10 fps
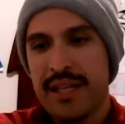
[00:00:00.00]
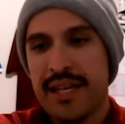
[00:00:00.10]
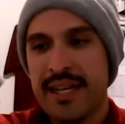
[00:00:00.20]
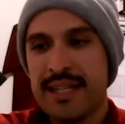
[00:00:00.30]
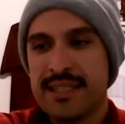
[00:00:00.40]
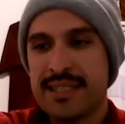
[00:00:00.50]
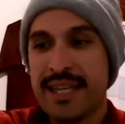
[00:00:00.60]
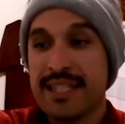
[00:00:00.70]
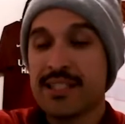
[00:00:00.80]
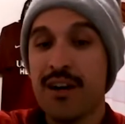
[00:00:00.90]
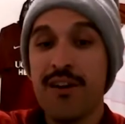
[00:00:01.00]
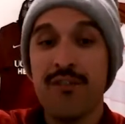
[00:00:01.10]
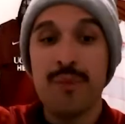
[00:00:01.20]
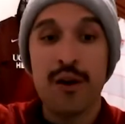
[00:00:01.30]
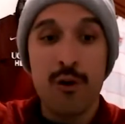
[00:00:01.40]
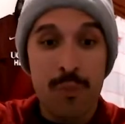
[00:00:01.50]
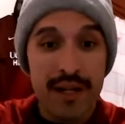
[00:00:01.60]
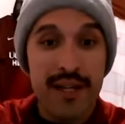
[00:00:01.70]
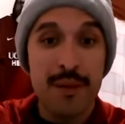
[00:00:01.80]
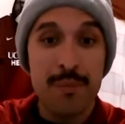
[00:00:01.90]
is a scarf from the Open
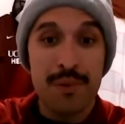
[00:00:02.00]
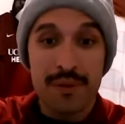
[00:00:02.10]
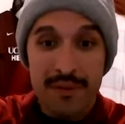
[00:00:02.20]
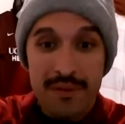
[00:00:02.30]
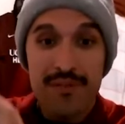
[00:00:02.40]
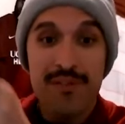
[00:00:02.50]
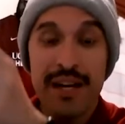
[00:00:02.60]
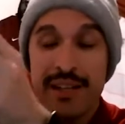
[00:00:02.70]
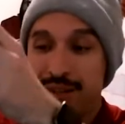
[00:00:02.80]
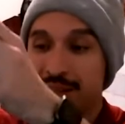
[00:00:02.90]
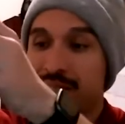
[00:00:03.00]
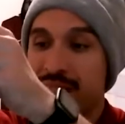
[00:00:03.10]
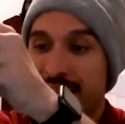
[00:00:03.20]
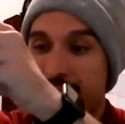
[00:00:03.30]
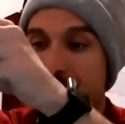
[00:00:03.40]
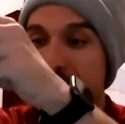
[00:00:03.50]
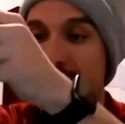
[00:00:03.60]
Cup final.